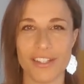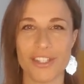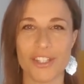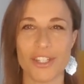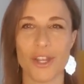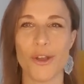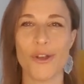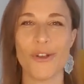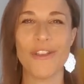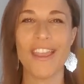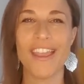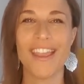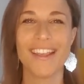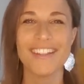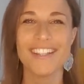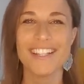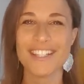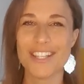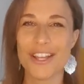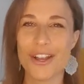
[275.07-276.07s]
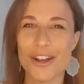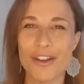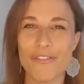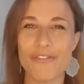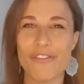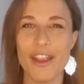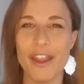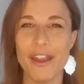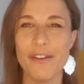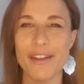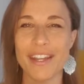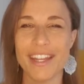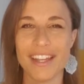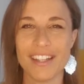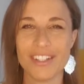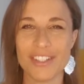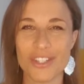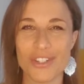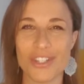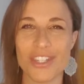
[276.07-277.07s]
So these are very
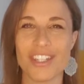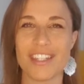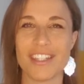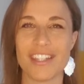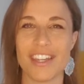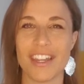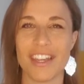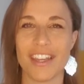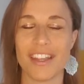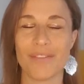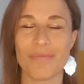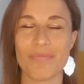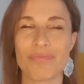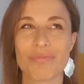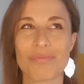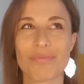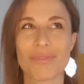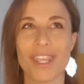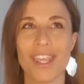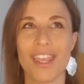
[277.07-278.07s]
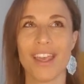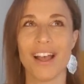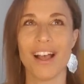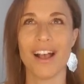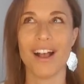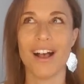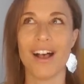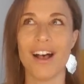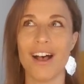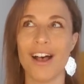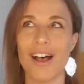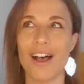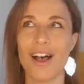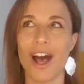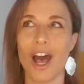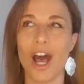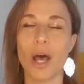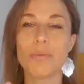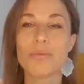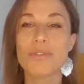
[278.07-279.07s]
interesting uh,
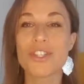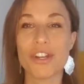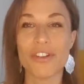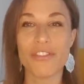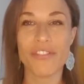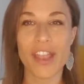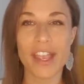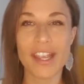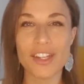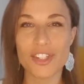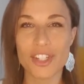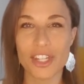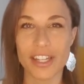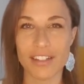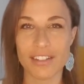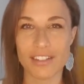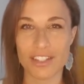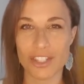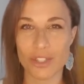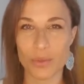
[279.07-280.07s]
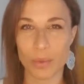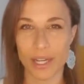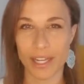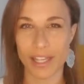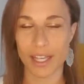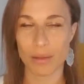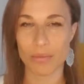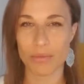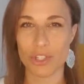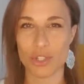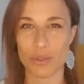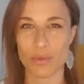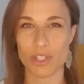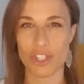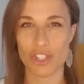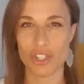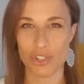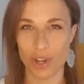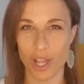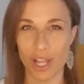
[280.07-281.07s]
observations when it comes to
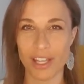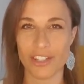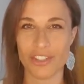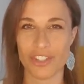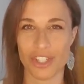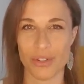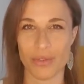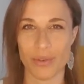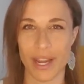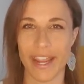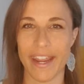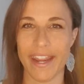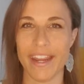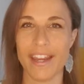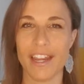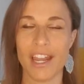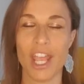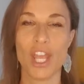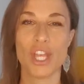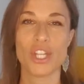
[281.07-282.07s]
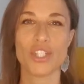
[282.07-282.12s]
astrology, right?